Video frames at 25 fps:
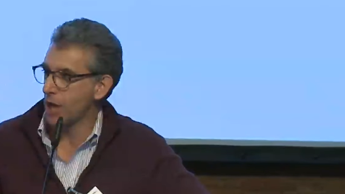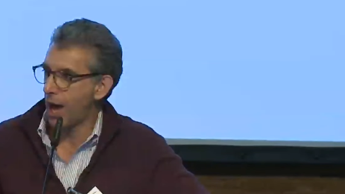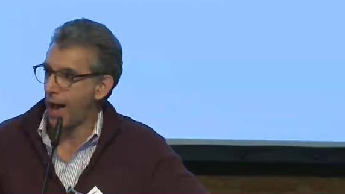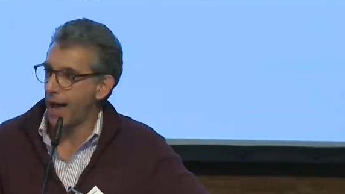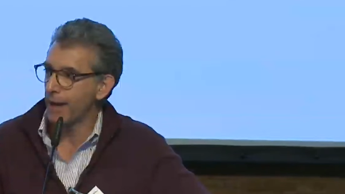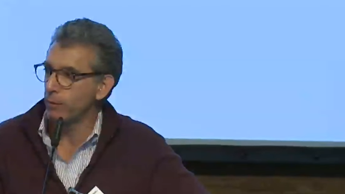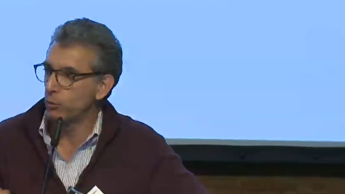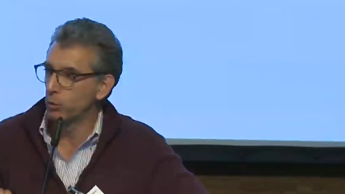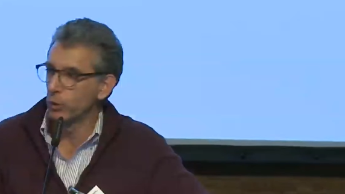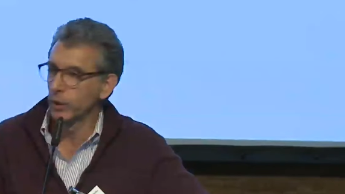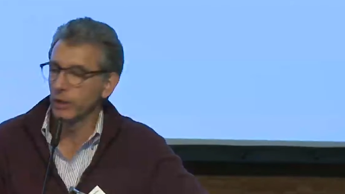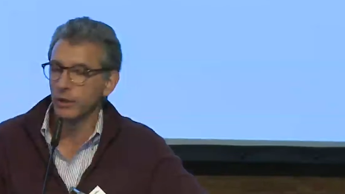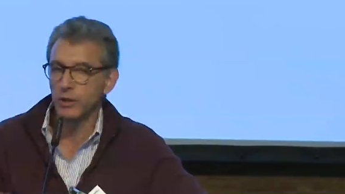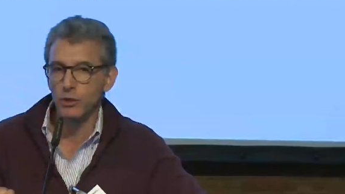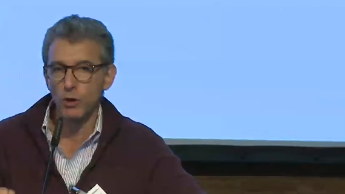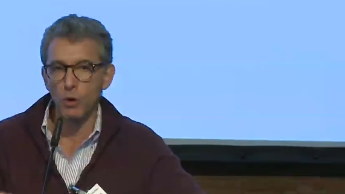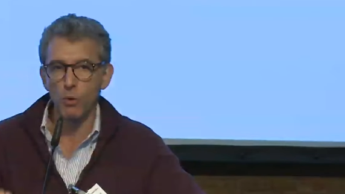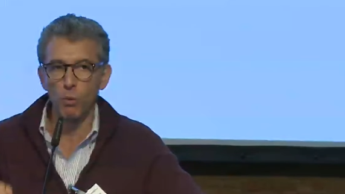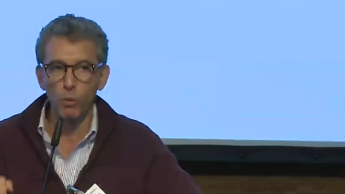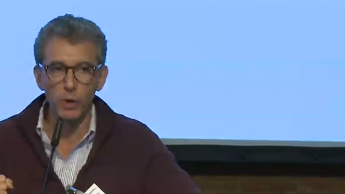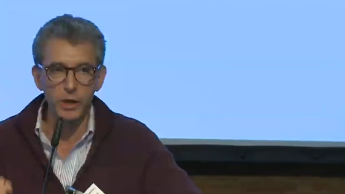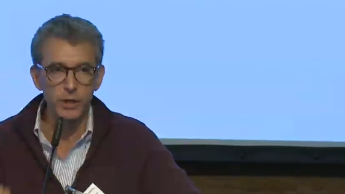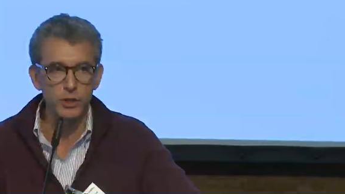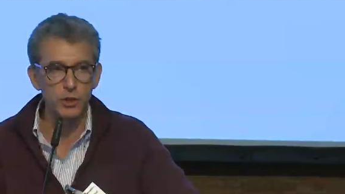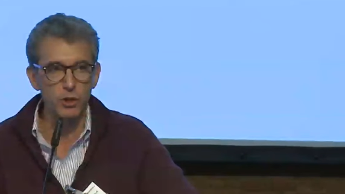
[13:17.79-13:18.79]
I really don't
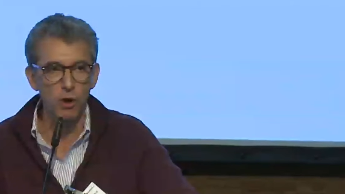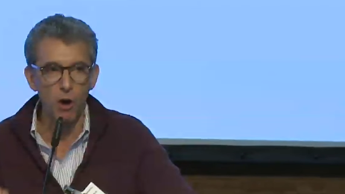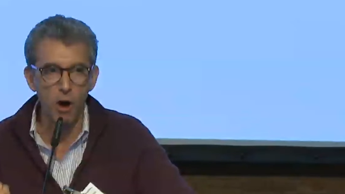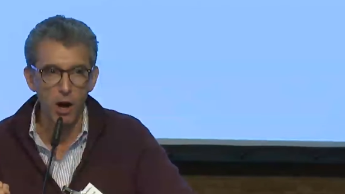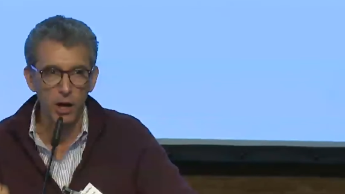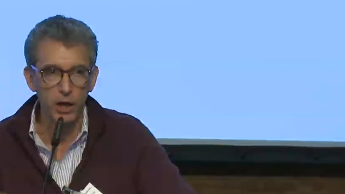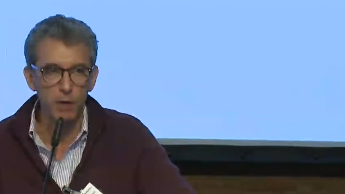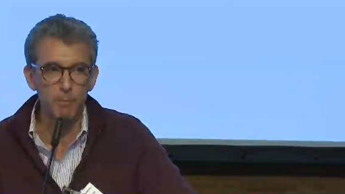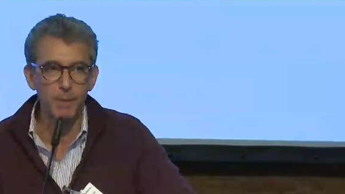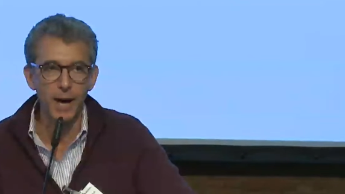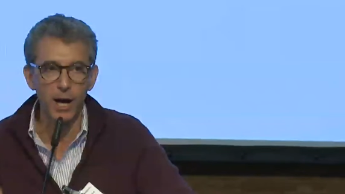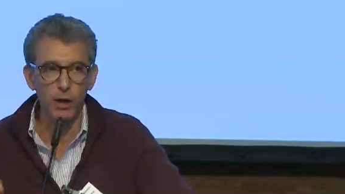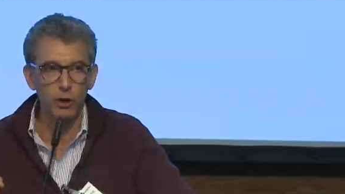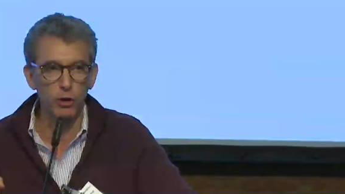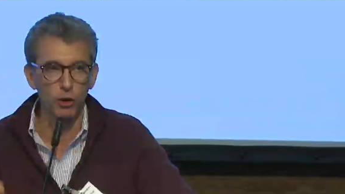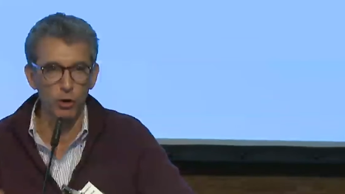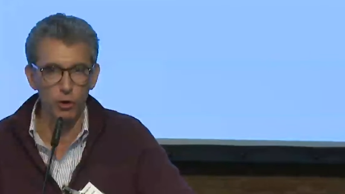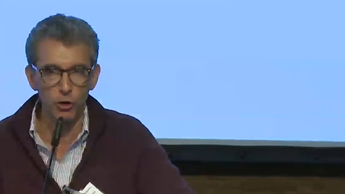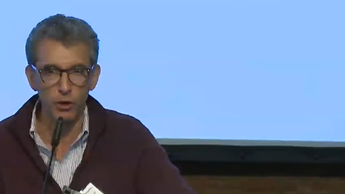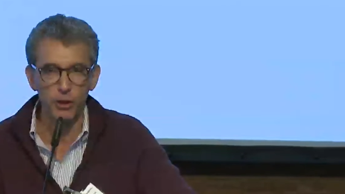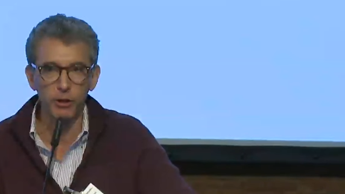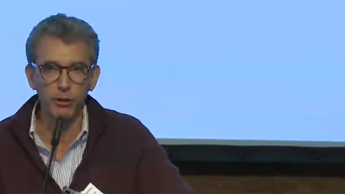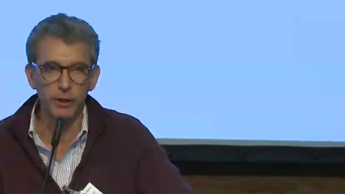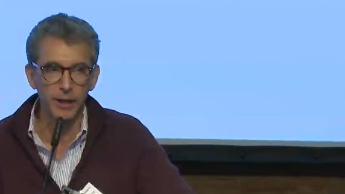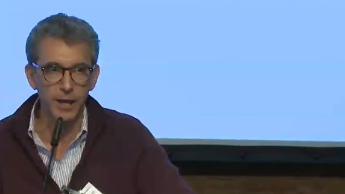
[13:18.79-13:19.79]
want to talk about
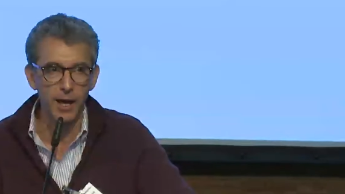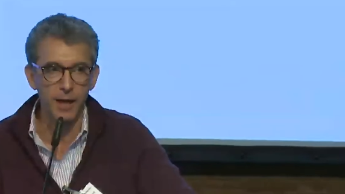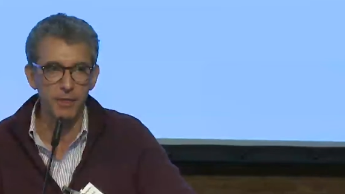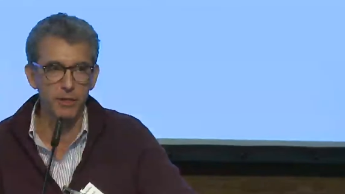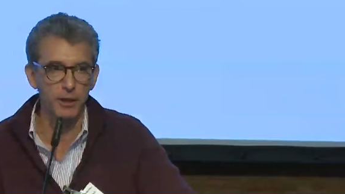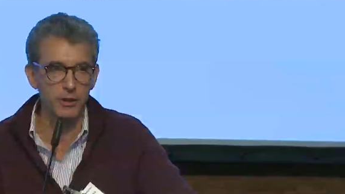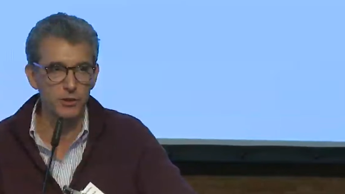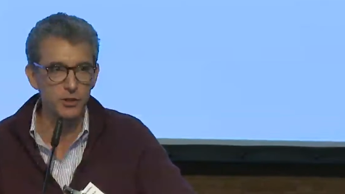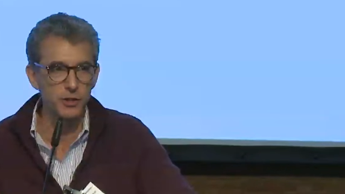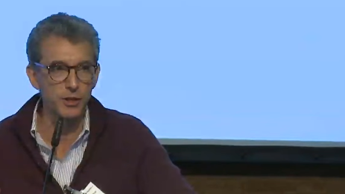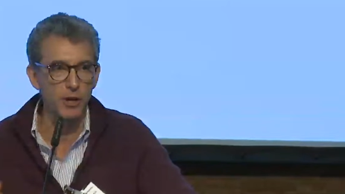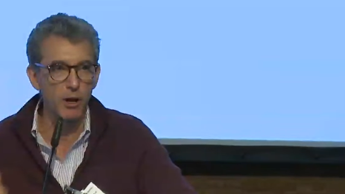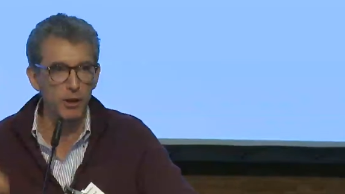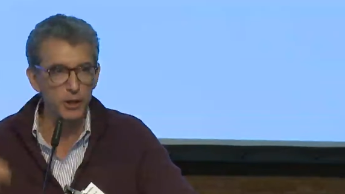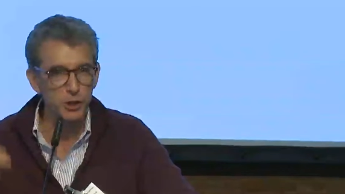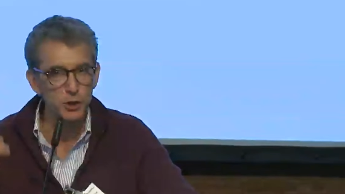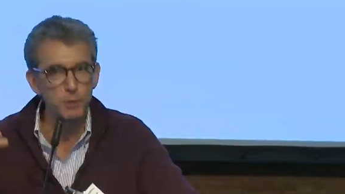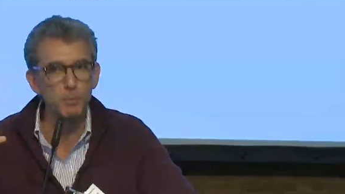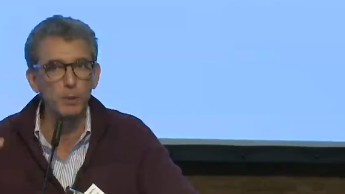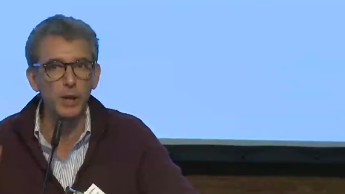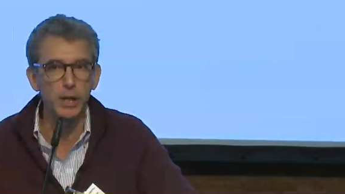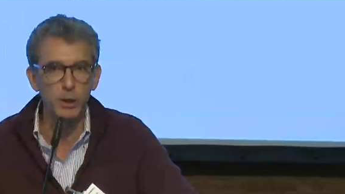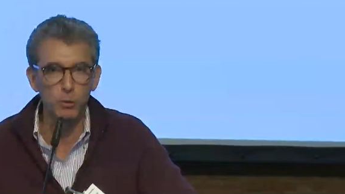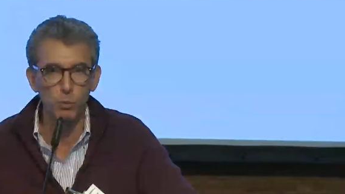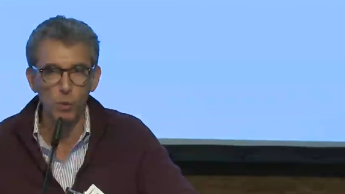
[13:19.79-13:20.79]
earthly ethics, and I'll
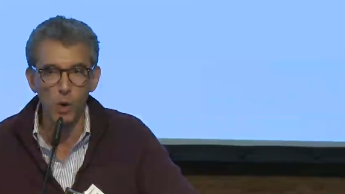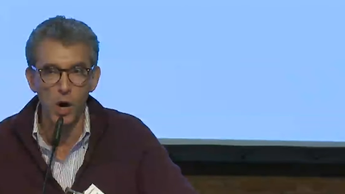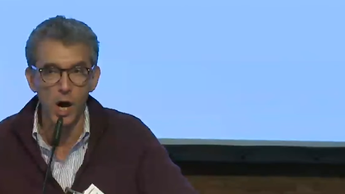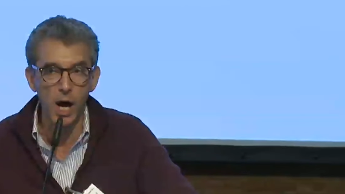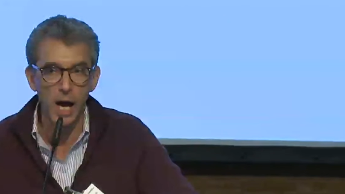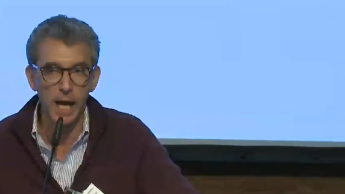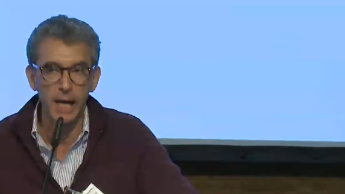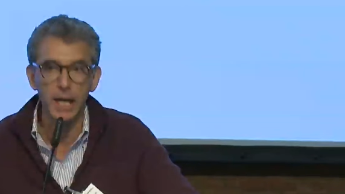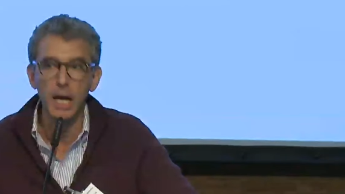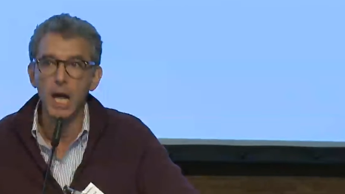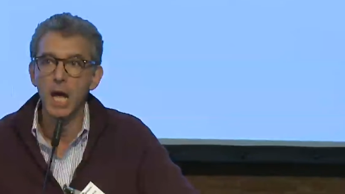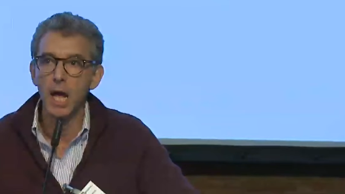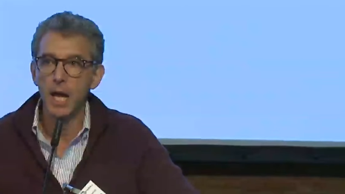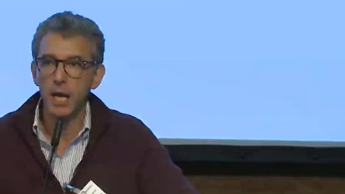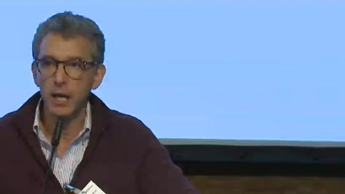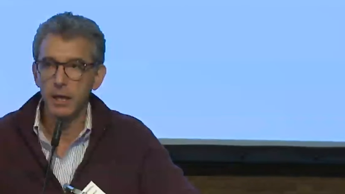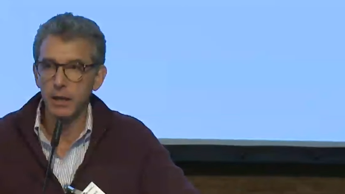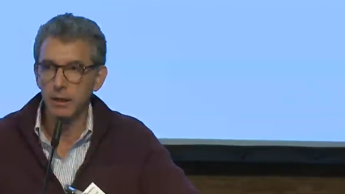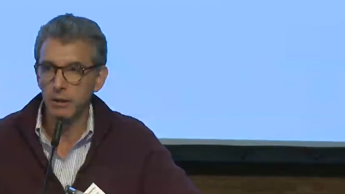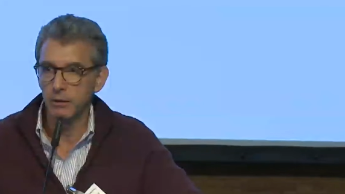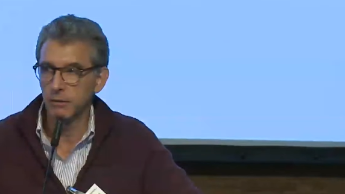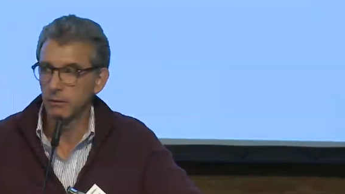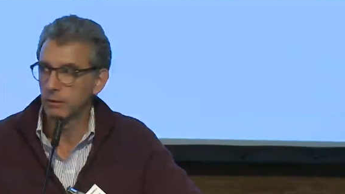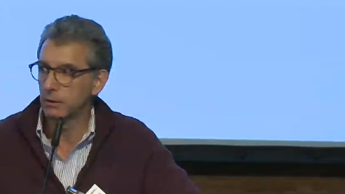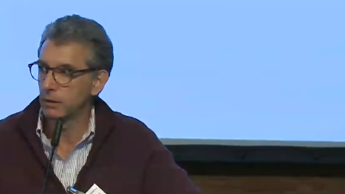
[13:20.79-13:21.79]
explain why
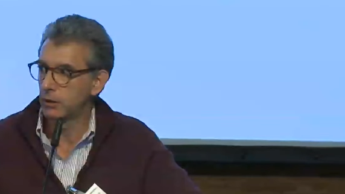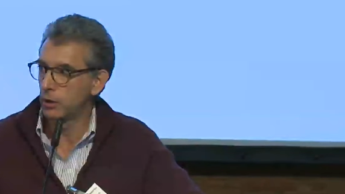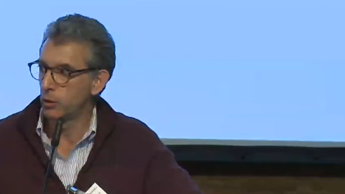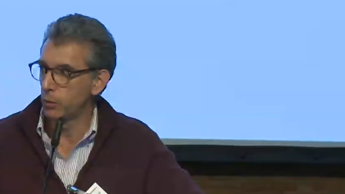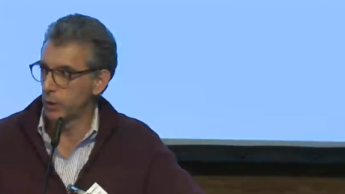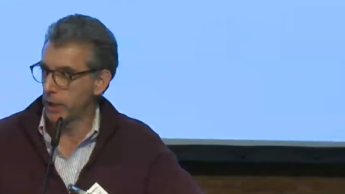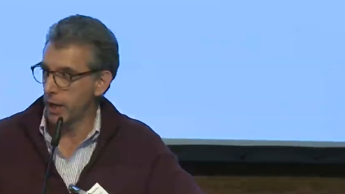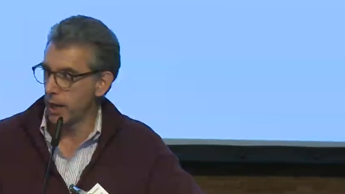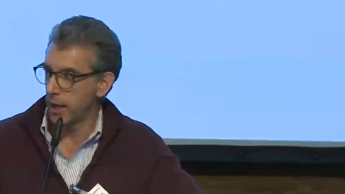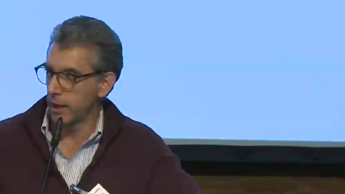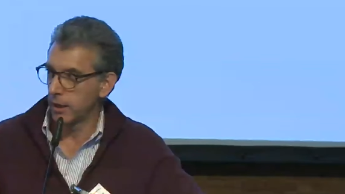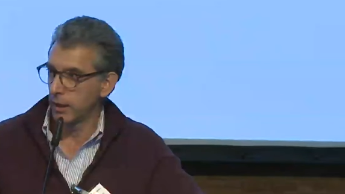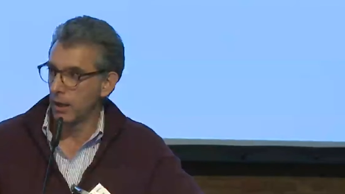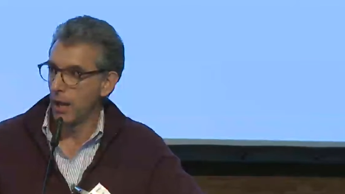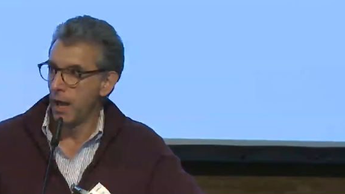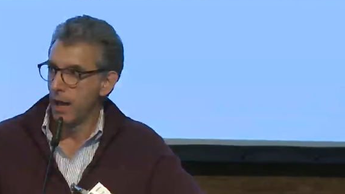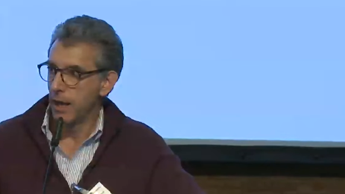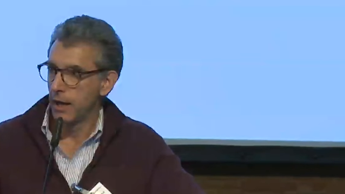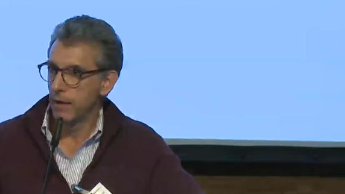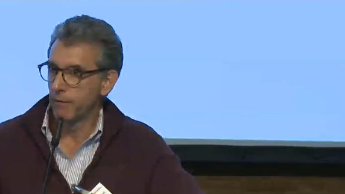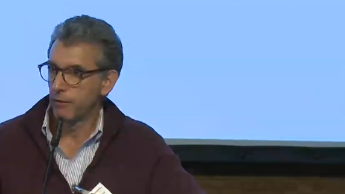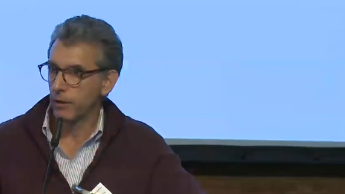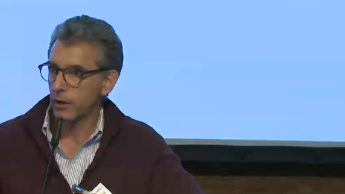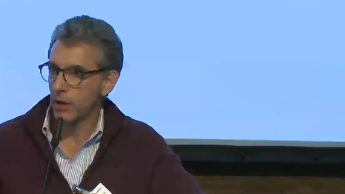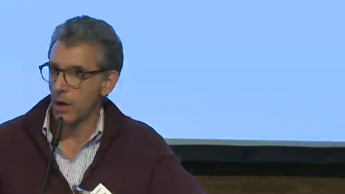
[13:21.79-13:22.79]
in Q&A
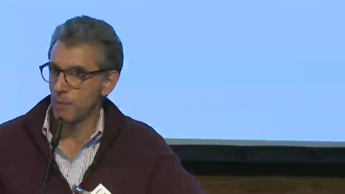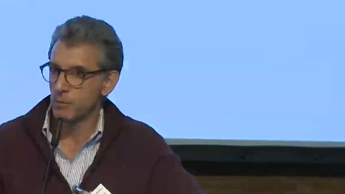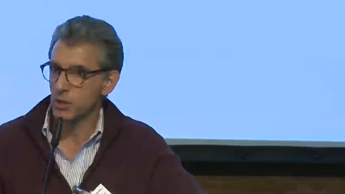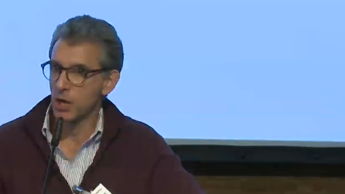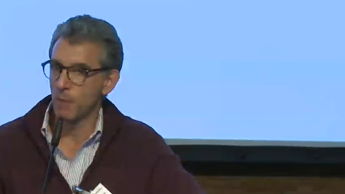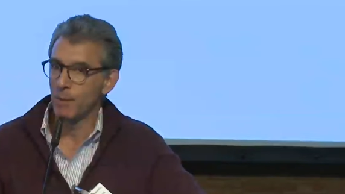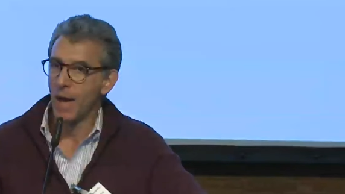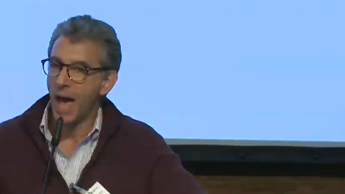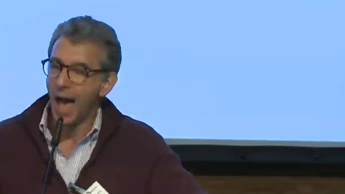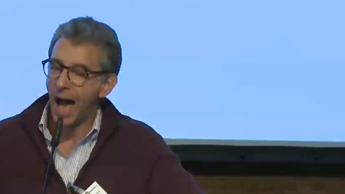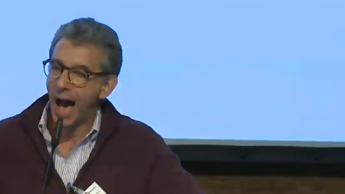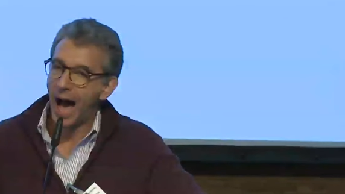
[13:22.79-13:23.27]
if it comes up.